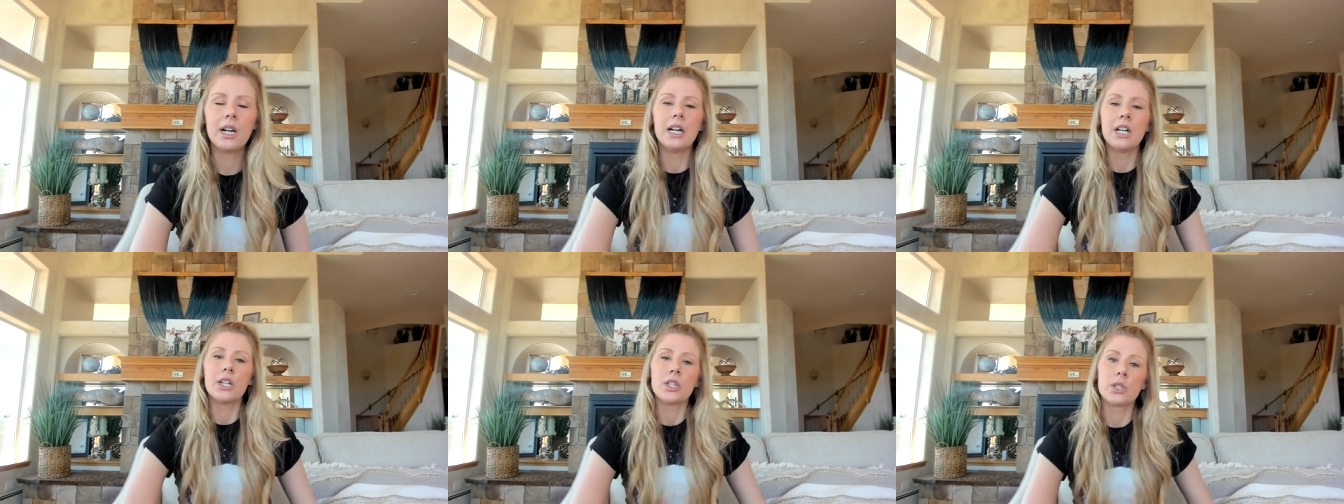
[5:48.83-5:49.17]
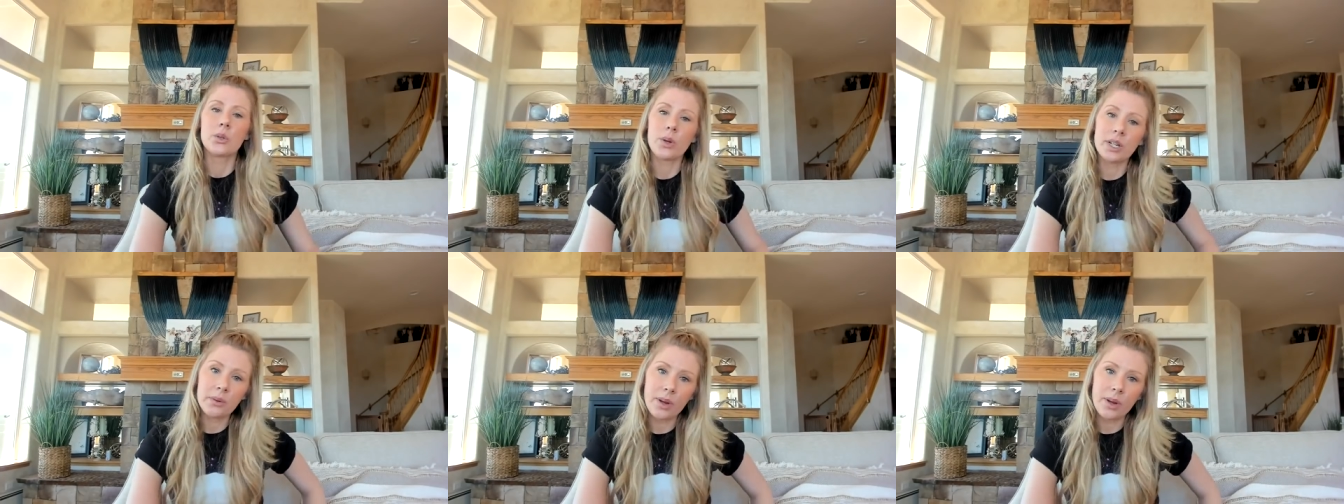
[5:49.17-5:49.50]

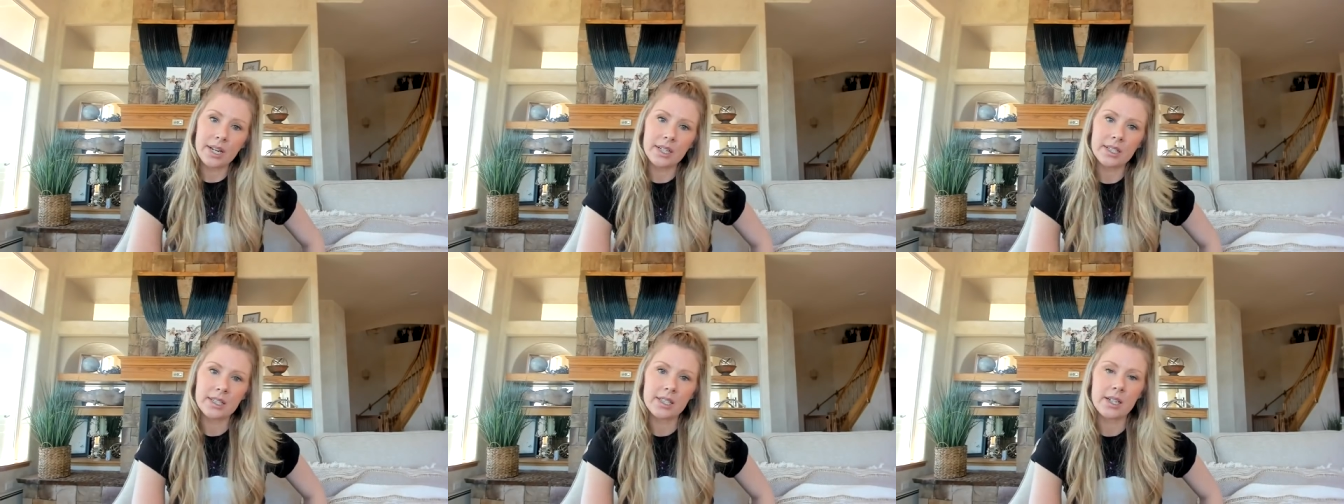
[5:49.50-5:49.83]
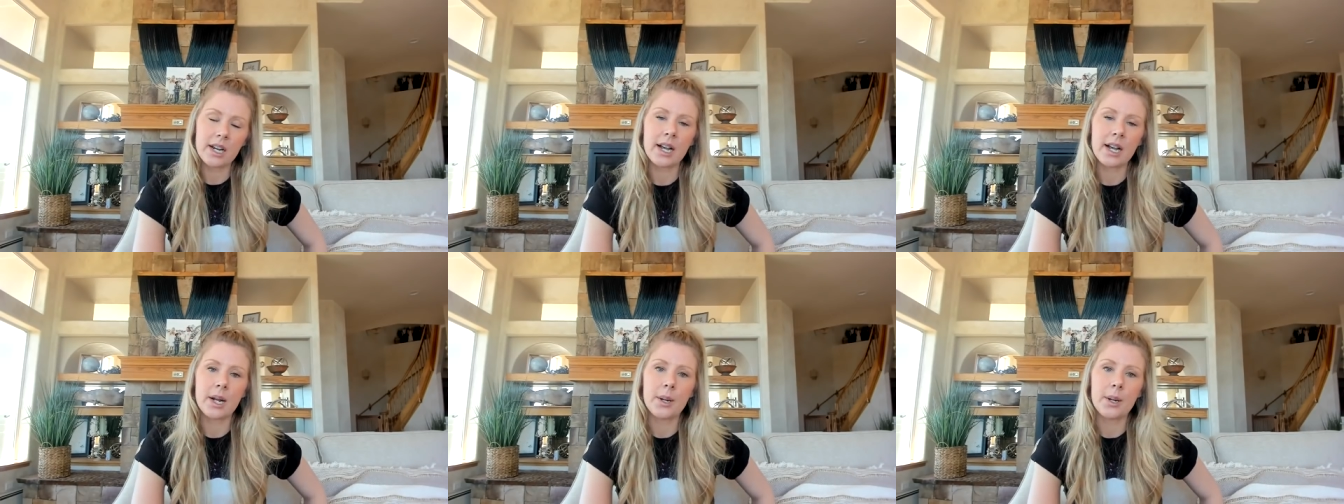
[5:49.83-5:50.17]
So anyways,
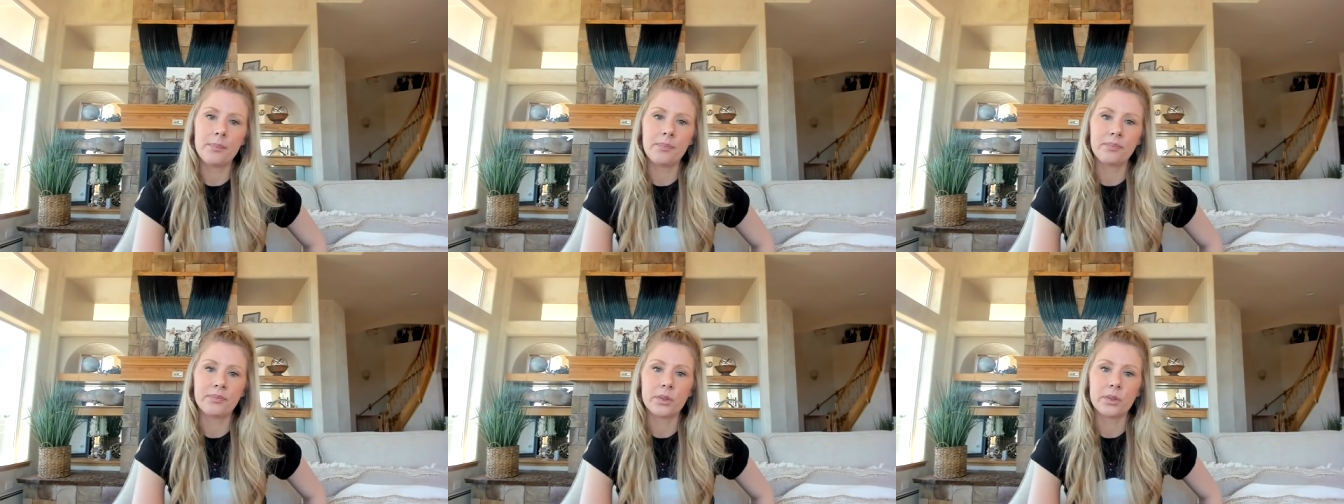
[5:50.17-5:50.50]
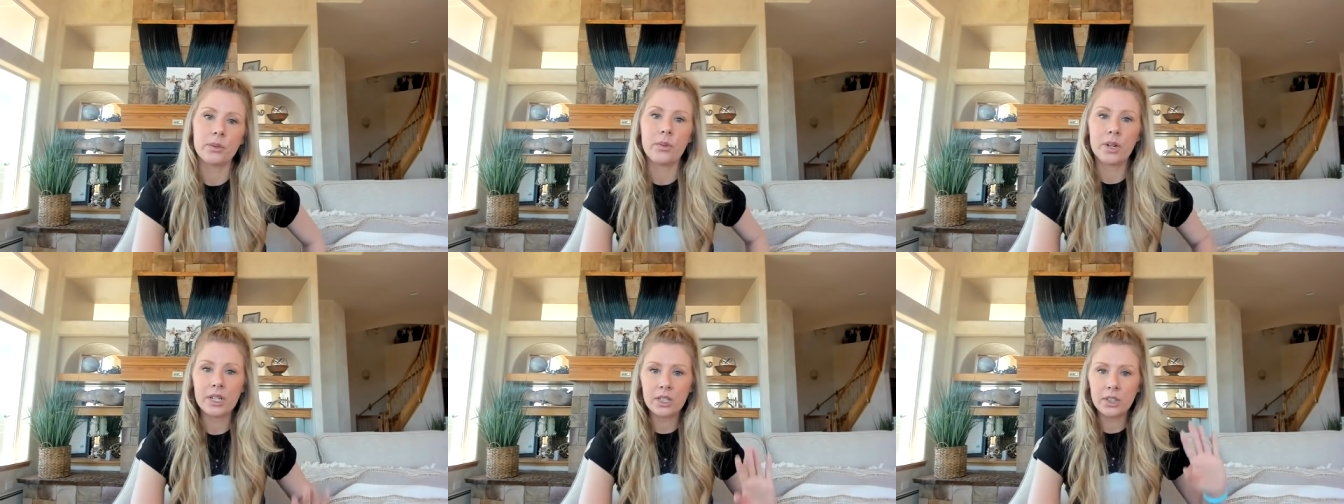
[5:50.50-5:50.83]
um,
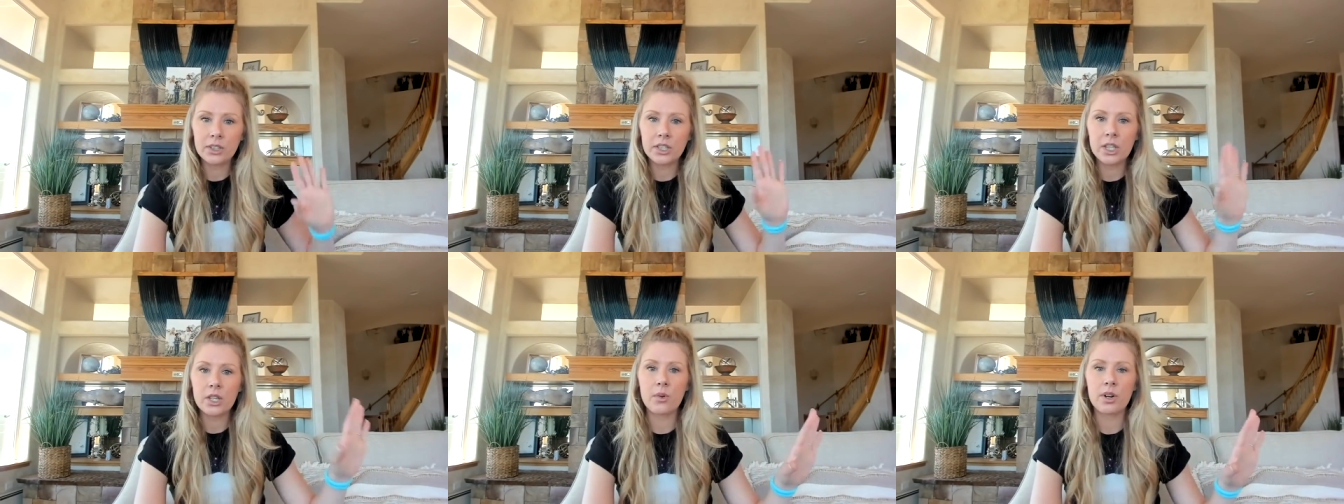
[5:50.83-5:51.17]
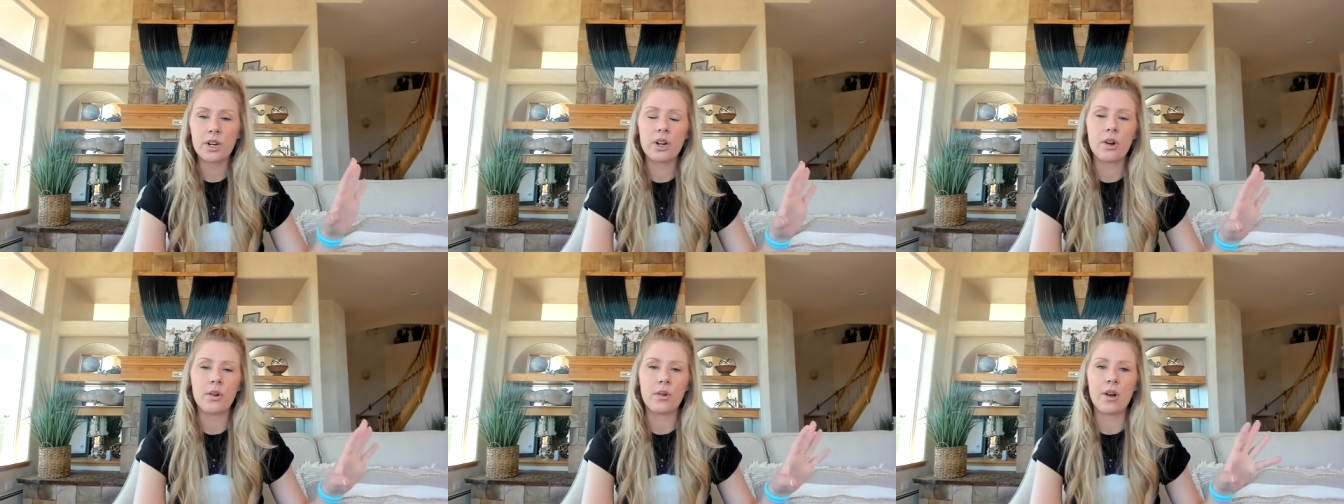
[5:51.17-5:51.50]
we went and looked at the one
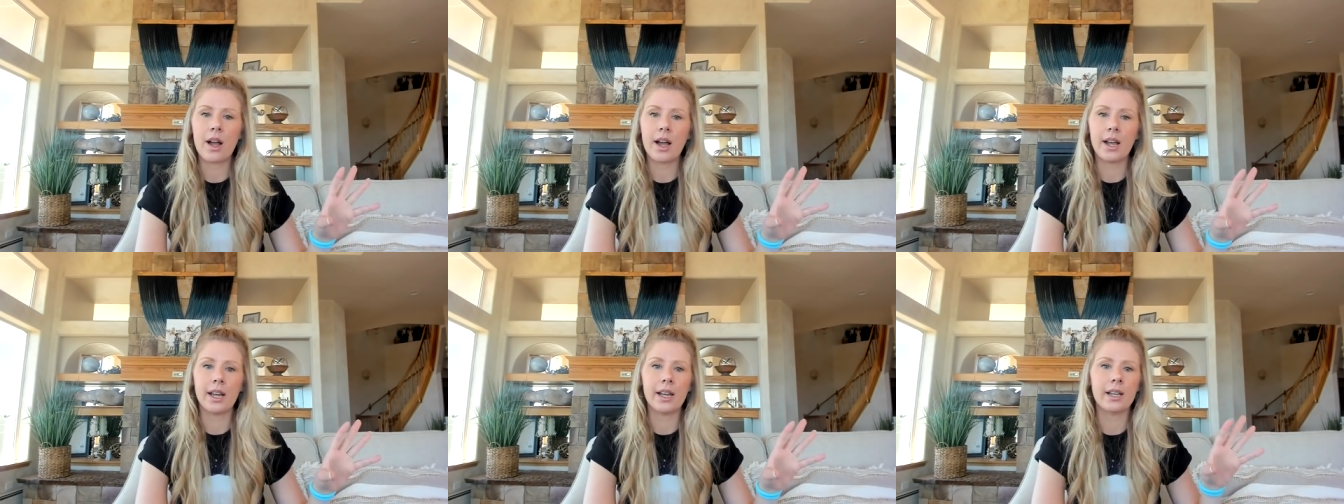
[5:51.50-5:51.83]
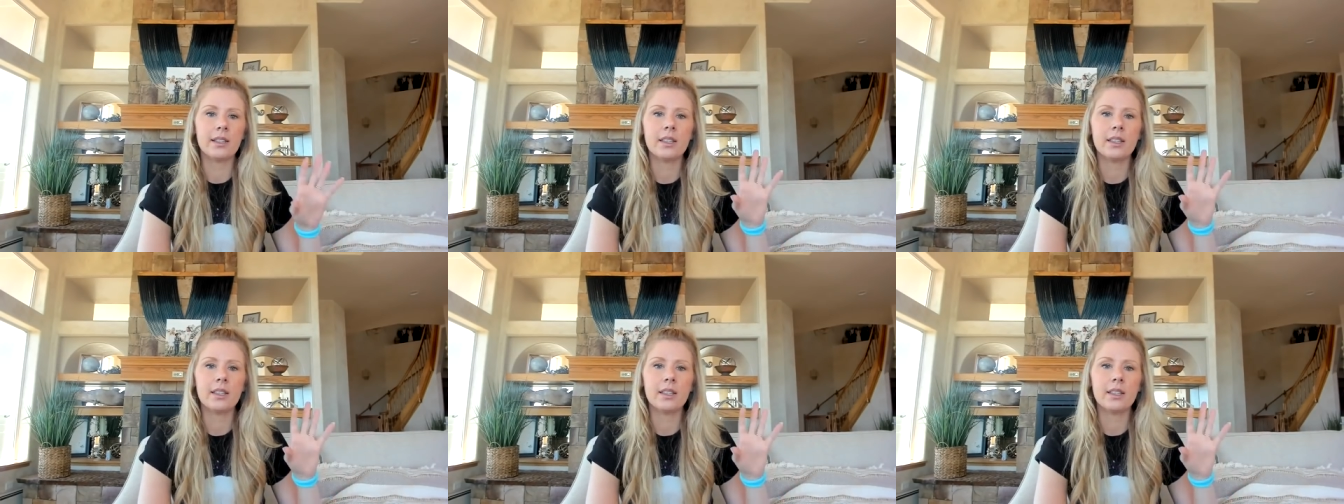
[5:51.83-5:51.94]
in Ojai,